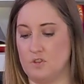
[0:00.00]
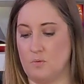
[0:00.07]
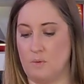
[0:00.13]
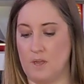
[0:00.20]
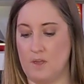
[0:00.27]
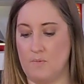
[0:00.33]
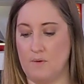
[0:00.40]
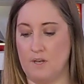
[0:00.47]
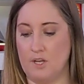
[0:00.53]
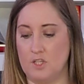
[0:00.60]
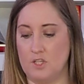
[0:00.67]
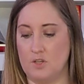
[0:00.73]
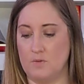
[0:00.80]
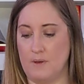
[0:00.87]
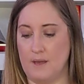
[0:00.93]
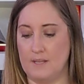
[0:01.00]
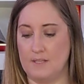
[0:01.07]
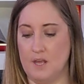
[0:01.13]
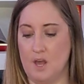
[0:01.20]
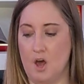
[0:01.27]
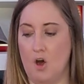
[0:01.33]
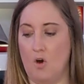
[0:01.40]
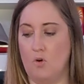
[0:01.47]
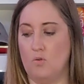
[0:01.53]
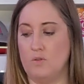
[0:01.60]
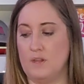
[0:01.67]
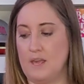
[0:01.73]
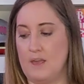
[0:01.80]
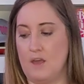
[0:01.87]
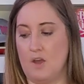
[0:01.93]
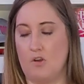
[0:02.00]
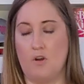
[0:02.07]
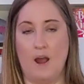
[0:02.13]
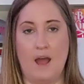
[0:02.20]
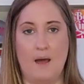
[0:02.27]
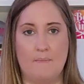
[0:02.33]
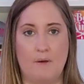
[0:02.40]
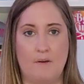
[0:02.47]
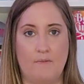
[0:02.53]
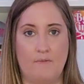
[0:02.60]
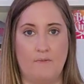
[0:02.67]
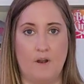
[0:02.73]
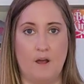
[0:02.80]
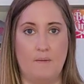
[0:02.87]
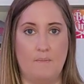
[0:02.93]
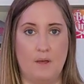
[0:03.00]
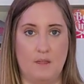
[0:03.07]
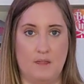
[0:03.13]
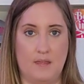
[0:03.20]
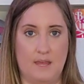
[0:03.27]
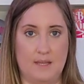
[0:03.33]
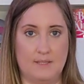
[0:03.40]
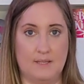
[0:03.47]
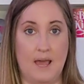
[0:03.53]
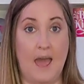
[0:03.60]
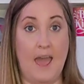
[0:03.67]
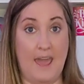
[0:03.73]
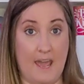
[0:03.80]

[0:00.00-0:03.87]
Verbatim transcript: So what you to do is only grab from these